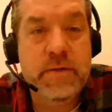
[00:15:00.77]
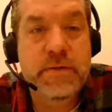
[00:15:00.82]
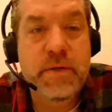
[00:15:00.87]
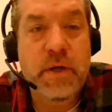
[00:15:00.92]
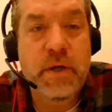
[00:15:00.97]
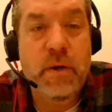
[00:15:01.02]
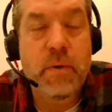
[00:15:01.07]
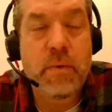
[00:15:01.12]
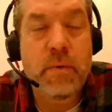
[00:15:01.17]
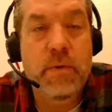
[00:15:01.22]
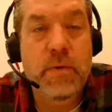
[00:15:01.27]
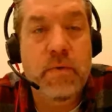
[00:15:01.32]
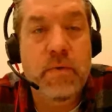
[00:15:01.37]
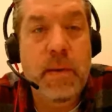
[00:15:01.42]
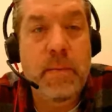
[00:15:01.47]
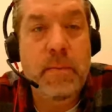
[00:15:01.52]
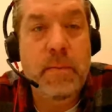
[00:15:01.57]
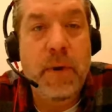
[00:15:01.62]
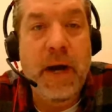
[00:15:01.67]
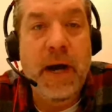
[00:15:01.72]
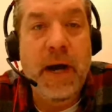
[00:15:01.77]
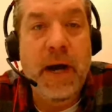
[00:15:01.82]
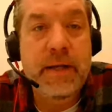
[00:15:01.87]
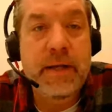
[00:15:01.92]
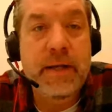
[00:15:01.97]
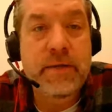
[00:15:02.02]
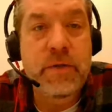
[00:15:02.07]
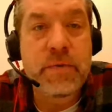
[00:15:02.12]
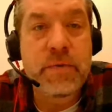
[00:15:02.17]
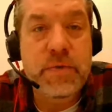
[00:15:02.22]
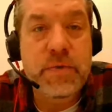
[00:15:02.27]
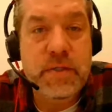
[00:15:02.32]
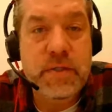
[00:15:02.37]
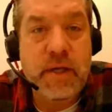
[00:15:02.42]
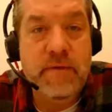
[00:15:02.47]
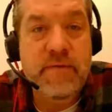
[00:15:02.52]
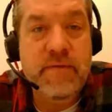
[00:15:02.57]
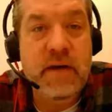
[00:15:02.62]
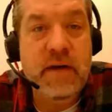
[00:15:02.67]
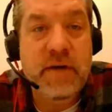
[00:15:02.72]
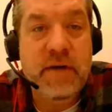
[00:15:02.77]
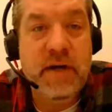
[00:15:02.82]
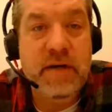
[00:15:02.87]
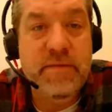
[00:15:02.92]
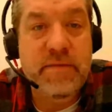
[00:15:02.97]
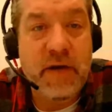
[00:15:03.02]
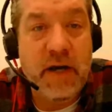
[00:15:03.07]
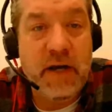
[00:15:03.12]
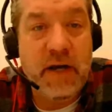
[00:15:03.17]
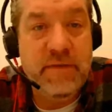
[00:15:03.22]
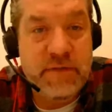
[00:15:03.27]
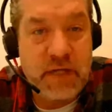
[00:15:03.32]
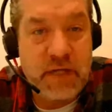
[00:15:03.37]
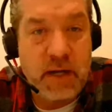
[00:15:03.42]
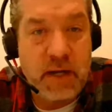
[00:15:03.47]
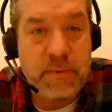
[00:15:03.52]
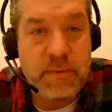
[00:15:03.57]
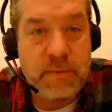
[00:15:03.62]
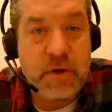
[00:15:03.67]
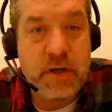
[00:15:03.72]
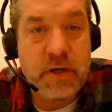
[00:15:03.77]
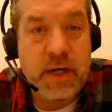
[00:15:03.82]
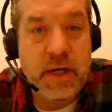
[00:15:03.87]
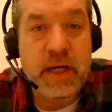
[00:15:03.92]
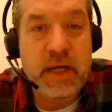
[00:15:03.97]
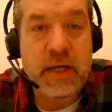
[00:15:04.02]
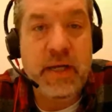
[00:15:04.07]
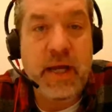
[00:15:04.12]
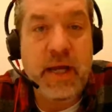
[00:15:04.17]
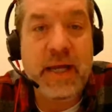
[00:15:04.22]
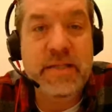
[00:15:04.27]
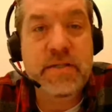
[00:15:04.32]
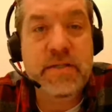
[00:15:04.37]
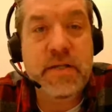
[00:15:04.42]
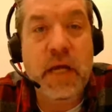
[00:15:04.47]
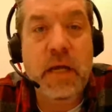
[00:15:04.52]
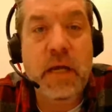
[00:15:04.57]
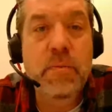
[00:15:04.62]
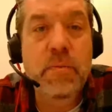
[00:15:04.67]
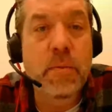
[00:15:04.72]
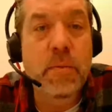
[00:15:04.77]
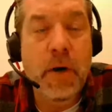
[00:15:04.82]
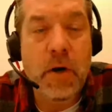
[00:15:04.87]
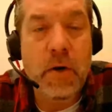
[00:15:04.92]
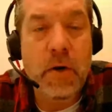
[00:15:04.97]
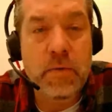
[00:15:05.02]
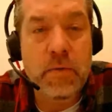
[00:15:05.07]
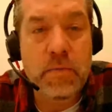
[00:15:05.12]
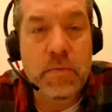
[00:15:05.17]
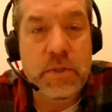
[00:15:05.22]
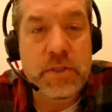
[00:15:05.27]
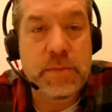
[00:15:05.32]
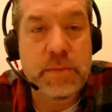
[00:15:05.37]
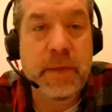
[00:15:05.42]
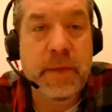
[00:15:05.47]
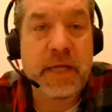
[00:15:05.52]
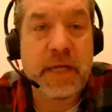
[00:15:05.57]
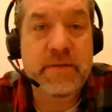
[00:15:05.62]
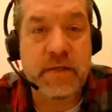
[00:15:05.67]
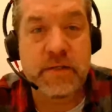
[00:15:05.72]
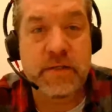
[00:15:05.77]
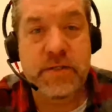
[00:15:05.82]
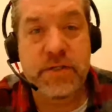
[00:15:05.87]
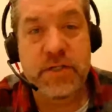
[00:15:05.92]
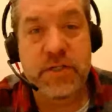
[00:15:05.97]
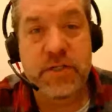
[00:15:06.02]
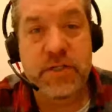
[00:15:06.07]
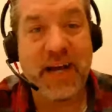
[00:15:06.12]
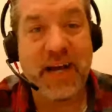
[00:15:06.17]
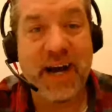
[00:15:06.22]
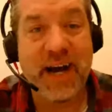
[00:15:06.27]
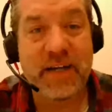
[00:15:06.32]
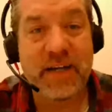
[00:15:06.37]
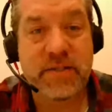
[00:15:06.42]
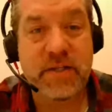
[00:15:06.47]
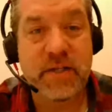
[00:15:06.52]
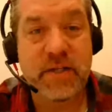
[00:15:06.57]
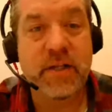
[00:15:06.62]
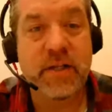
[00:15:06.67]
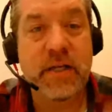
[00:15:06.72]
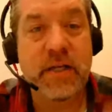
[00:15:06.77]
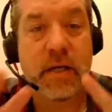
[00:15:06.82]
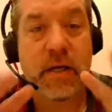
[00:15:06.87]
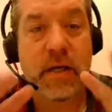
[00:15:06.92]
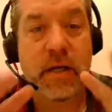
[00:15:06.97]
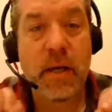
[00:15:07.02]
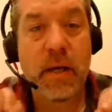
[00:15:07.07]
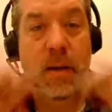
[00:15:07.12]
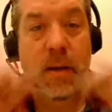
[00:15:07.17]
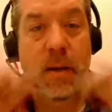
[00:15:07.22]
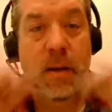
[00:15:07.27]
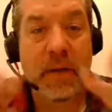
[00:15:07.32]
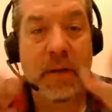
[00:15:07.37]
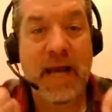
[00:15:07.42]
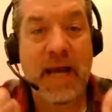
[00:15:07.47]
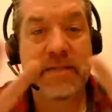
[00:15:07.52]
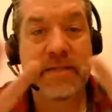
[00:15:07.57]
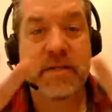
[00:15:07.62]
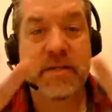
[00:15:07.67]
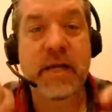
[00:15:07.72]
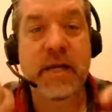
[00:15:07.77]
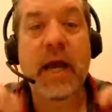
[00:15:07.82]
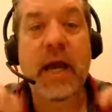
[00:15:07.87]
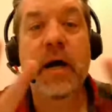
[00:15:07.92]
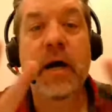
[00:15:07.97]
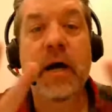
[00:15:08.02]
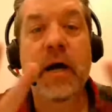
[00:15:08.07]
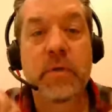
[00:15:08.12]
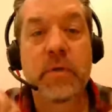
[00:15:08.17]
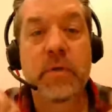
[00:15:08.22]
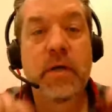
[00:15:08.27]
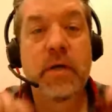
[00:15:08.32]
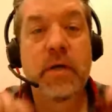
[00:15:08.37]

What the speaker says: So the REM pod uses a 555 timer in a stable mode, which means it's just constantly blasting out